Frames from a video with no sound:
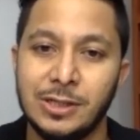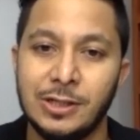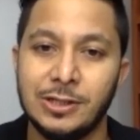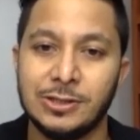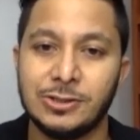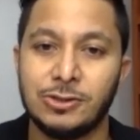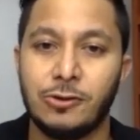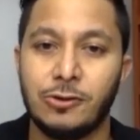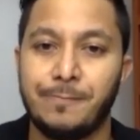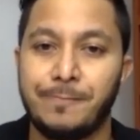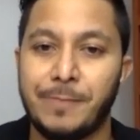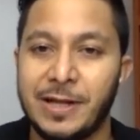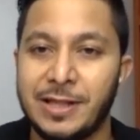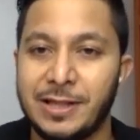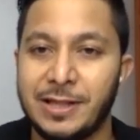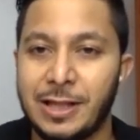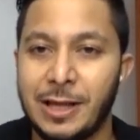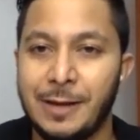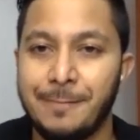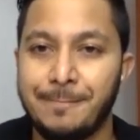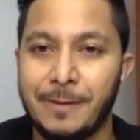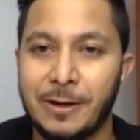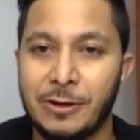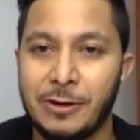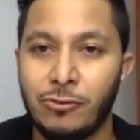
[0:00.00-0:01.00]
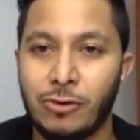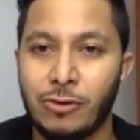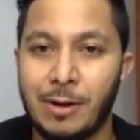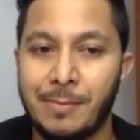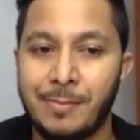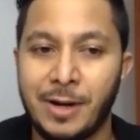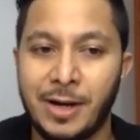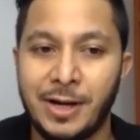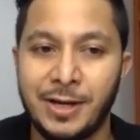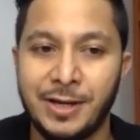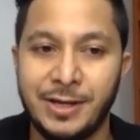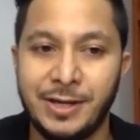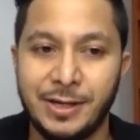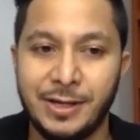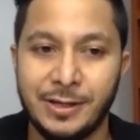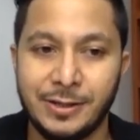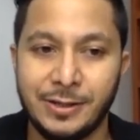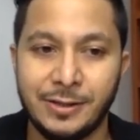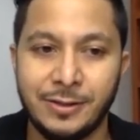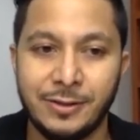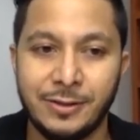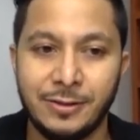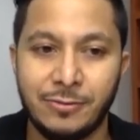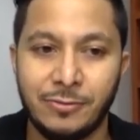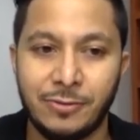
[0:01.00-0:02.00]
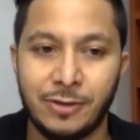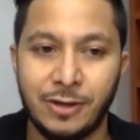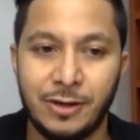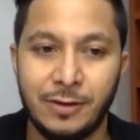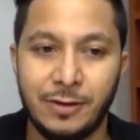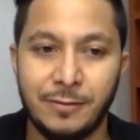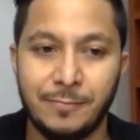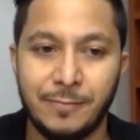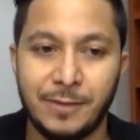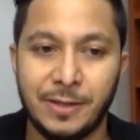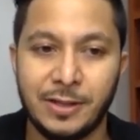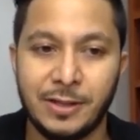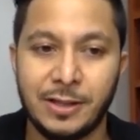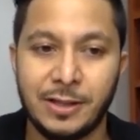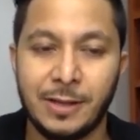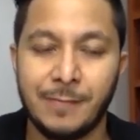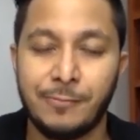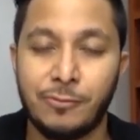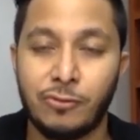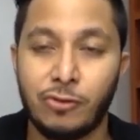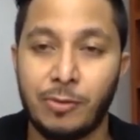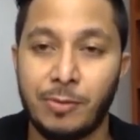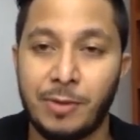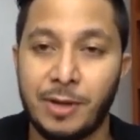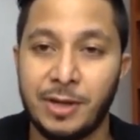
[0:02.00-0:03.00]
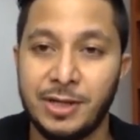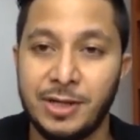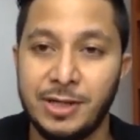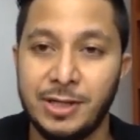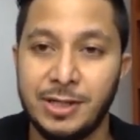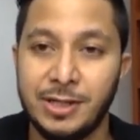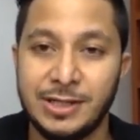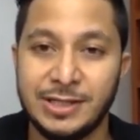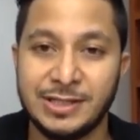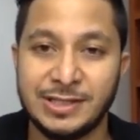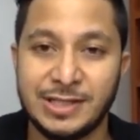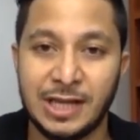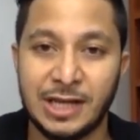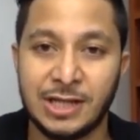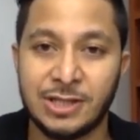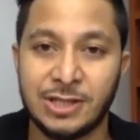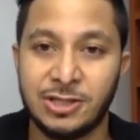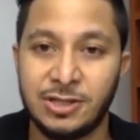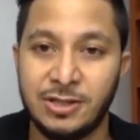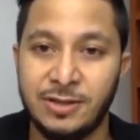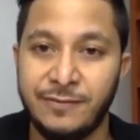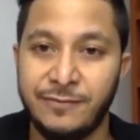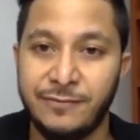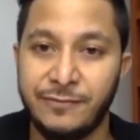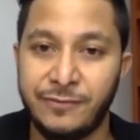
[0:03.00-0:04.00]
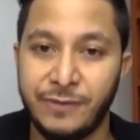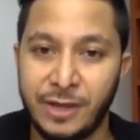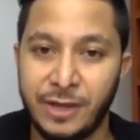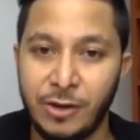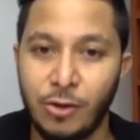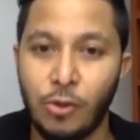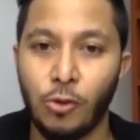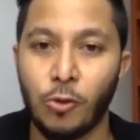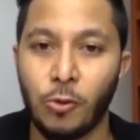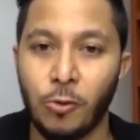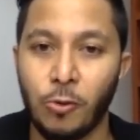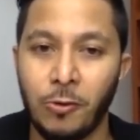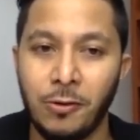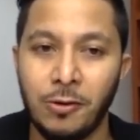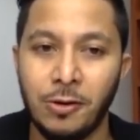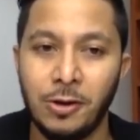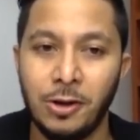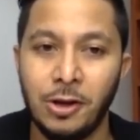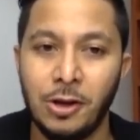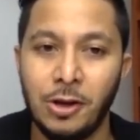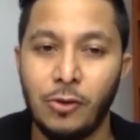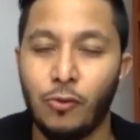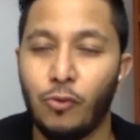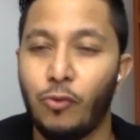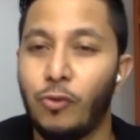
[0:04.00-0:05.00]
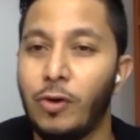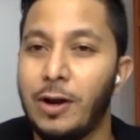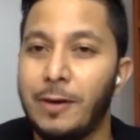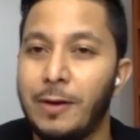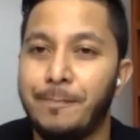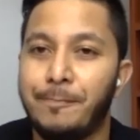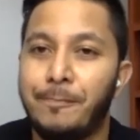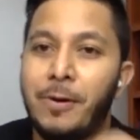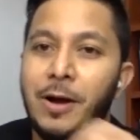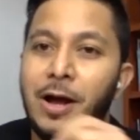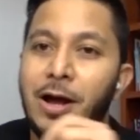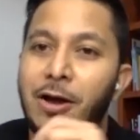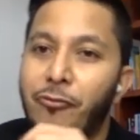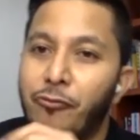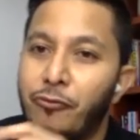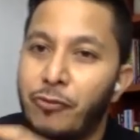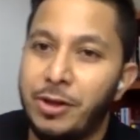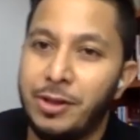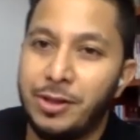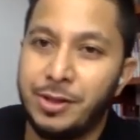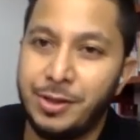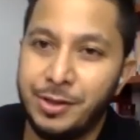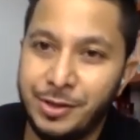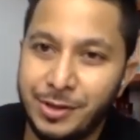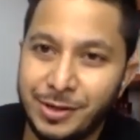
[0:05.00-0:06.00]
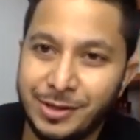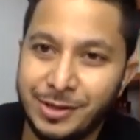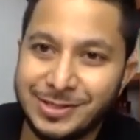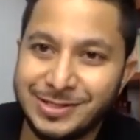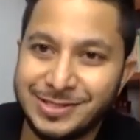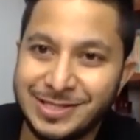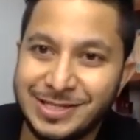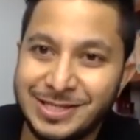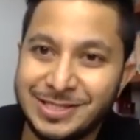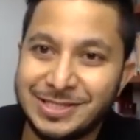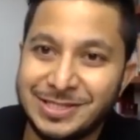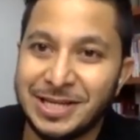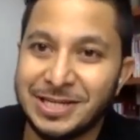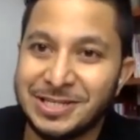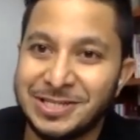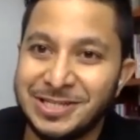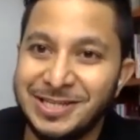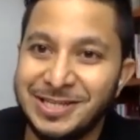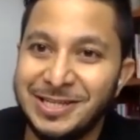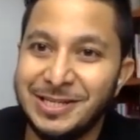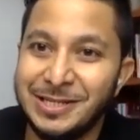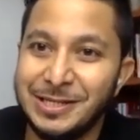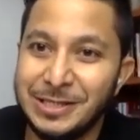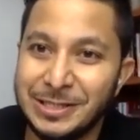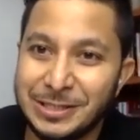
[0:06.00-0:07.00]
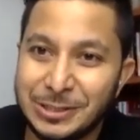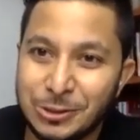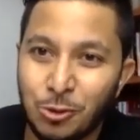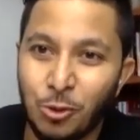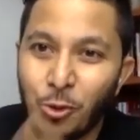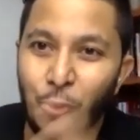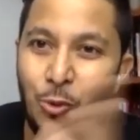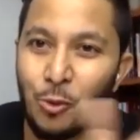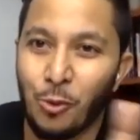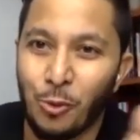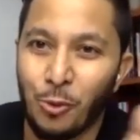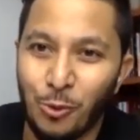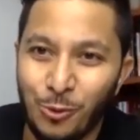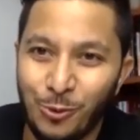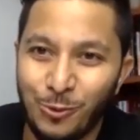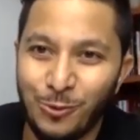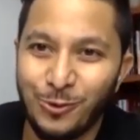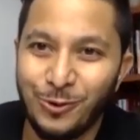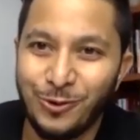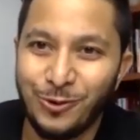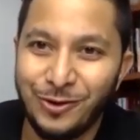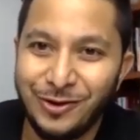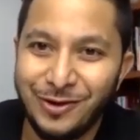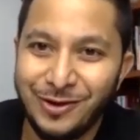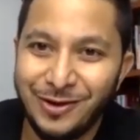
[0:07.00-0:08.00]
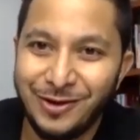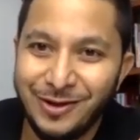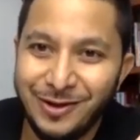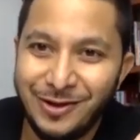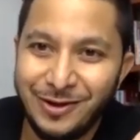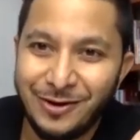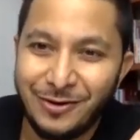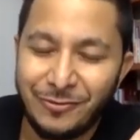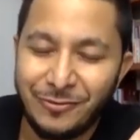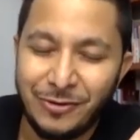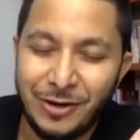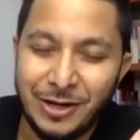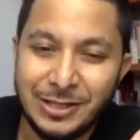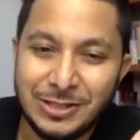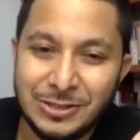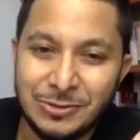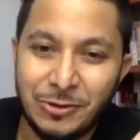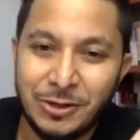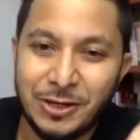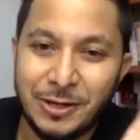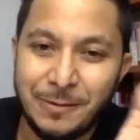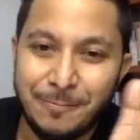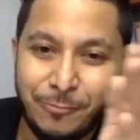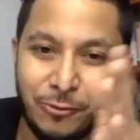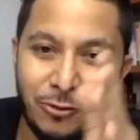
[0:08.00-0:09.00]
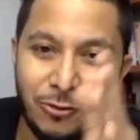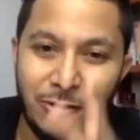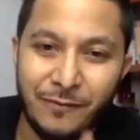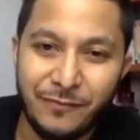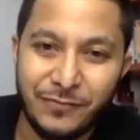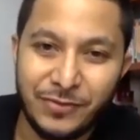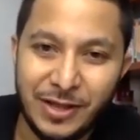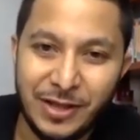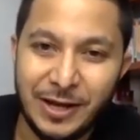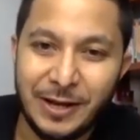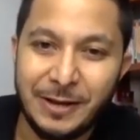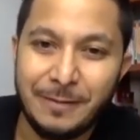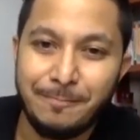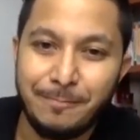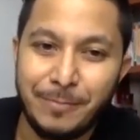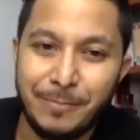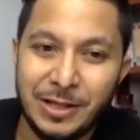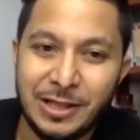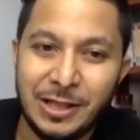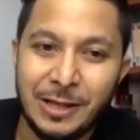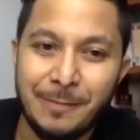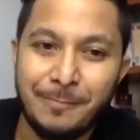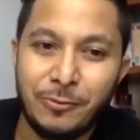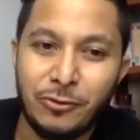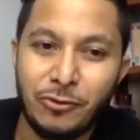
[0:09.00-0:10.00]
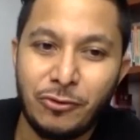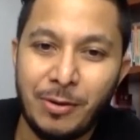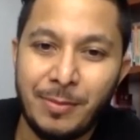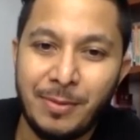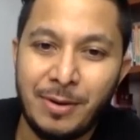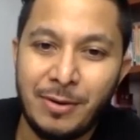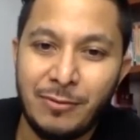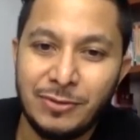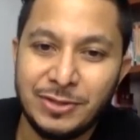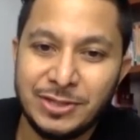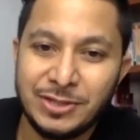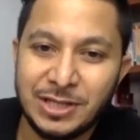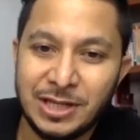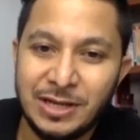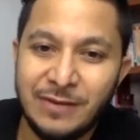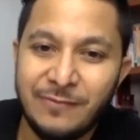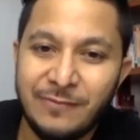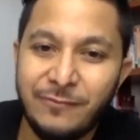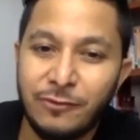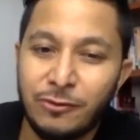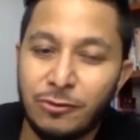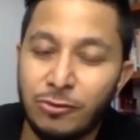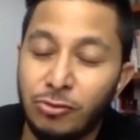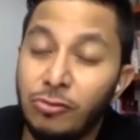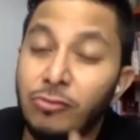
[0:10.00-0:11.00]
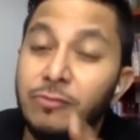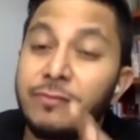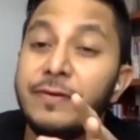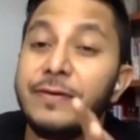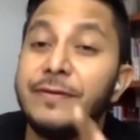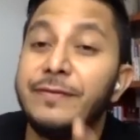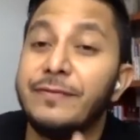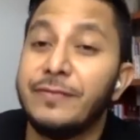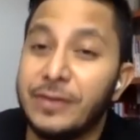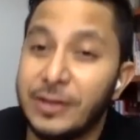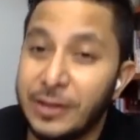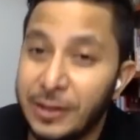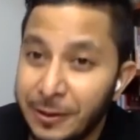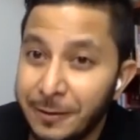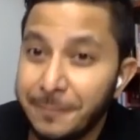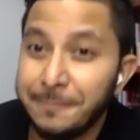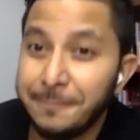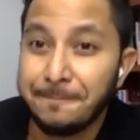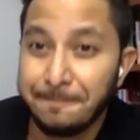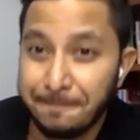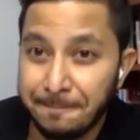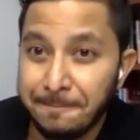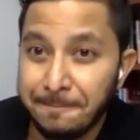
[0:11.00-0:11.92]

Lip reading: So Pantai Panorama here, right? Pantai Panorama here is actually freehold, while Park Residence is actually leasehold, right? So at that point of time, Pantai Panorama was selling for 250,